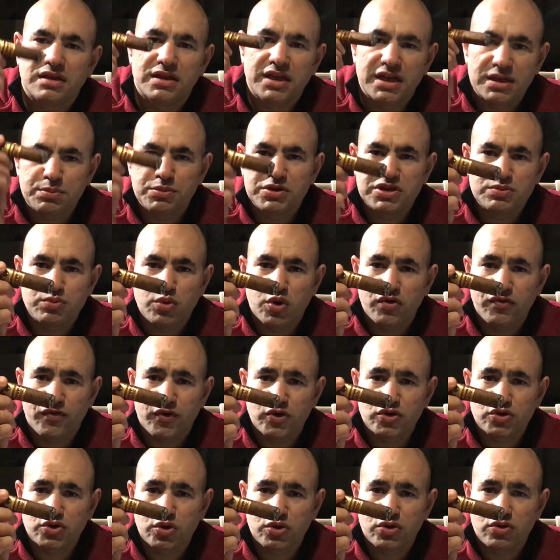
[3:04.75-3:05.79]
Let me smoke
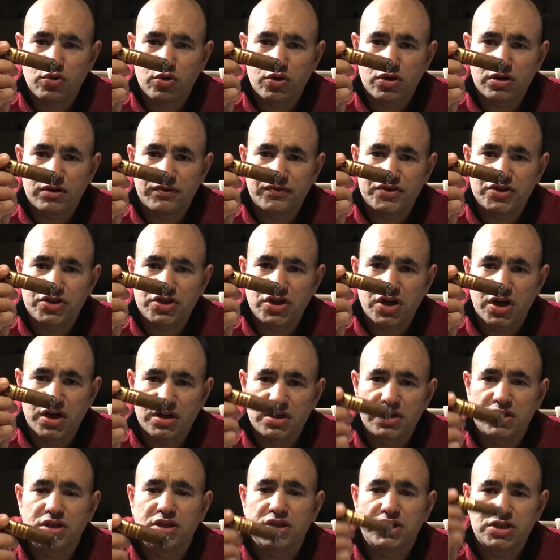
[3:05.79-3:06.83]
first third quarter of the
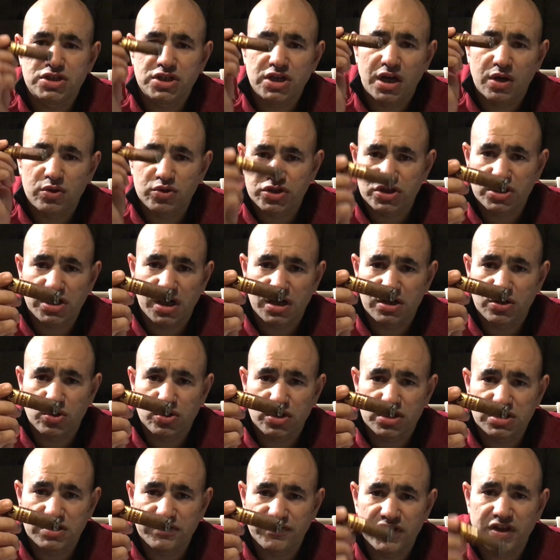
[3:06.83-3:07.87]
cigar, see how cigar
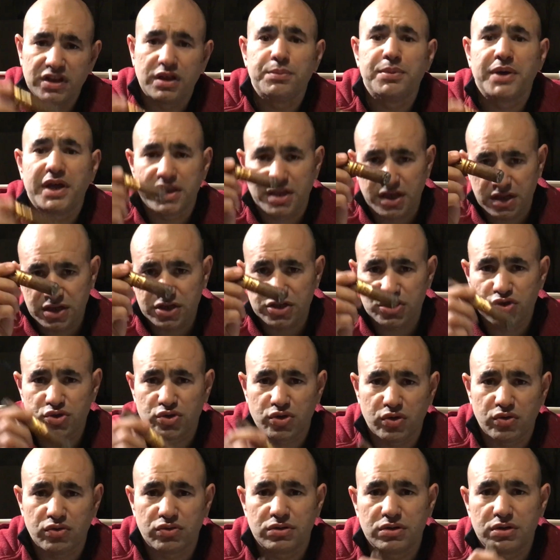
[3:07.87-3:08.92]
gonna develop, and I'll let you
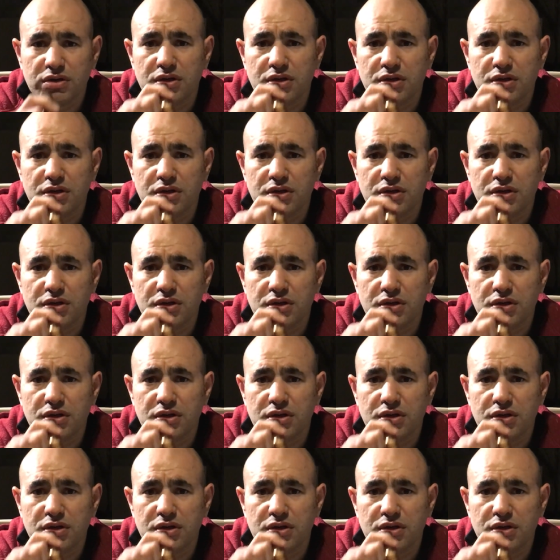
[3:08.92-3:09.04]
know.